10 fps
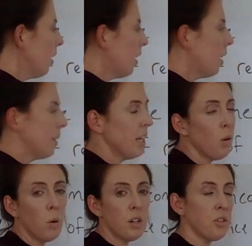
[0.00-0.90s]
Again,
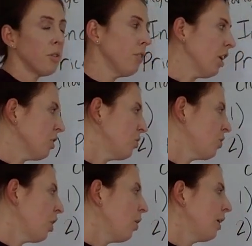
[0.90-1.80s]
it works in reverse.
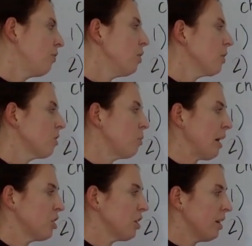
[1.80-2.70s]
So if you
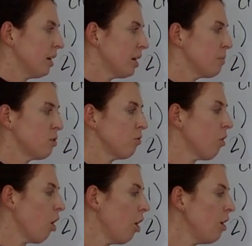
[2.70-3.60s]
expect your income to
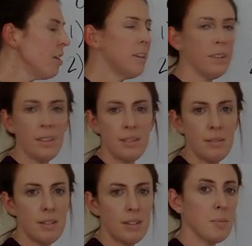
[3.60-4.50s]
fall
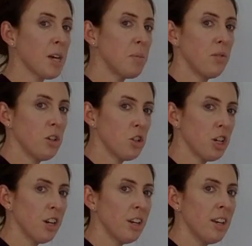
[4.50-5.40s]
sometime in the
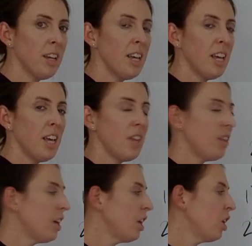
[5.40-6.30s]
future,
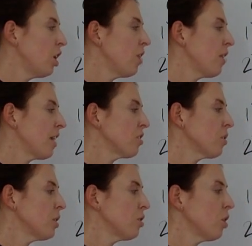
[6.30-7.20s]
then that's
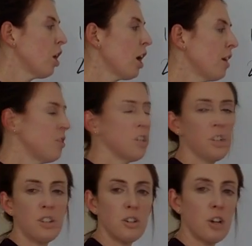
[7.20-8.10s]
going to cause your
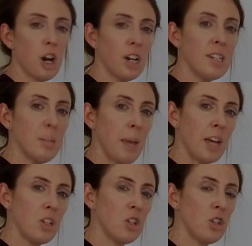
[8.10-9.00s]
current
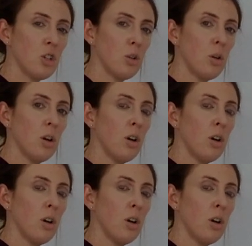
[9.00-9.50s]
demand to